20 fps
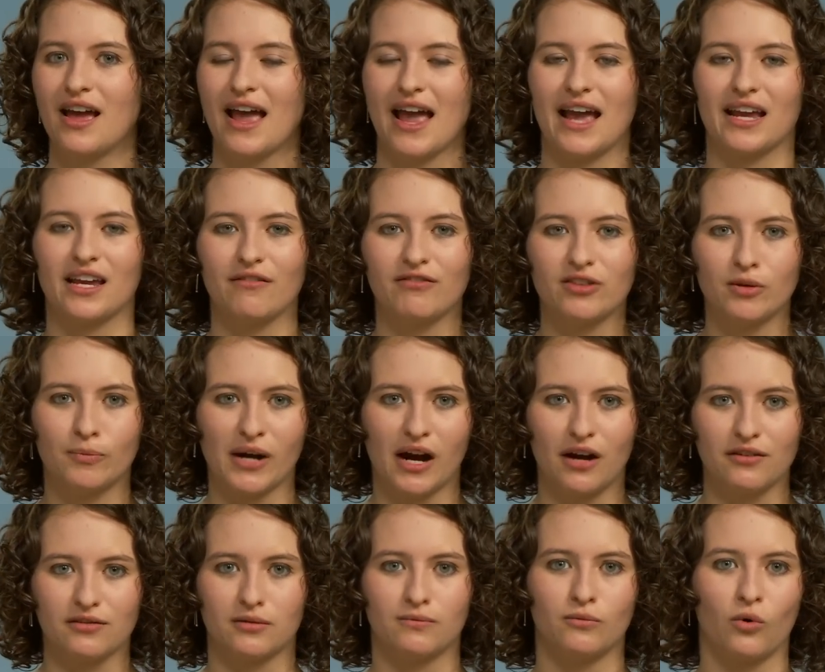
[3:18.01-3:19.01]
and give the
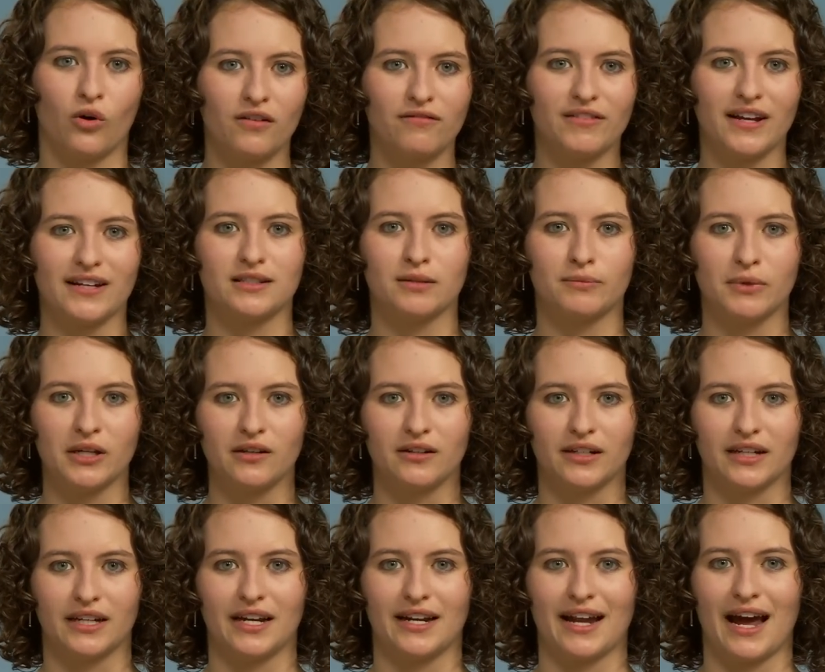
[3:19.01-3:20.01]
browser more
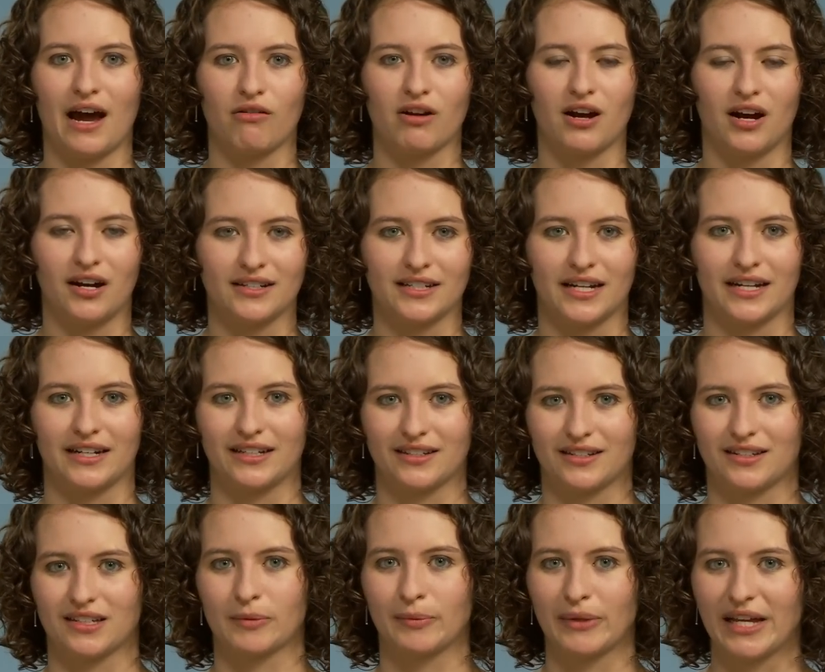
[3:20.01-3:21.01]
flexibility in how content is
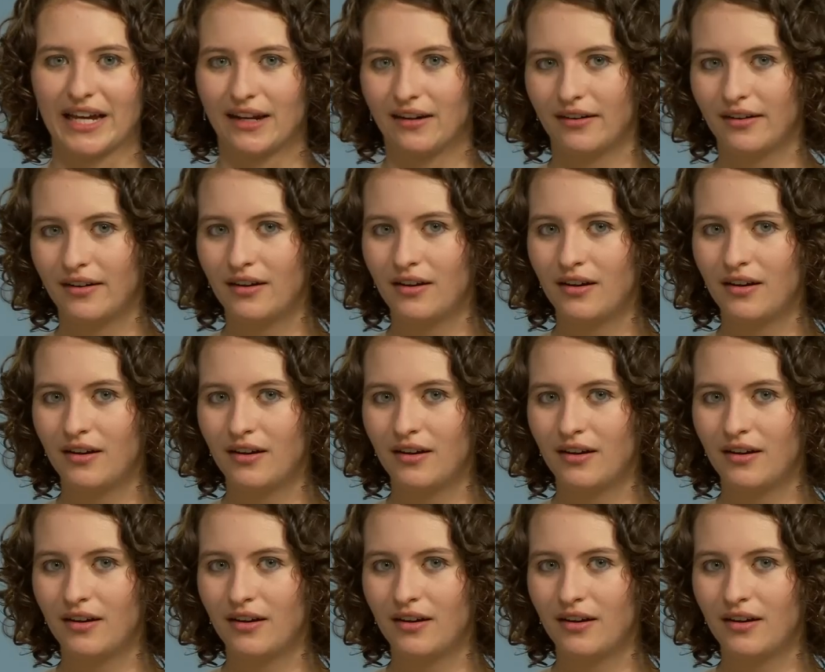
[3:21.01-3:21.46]
displayed.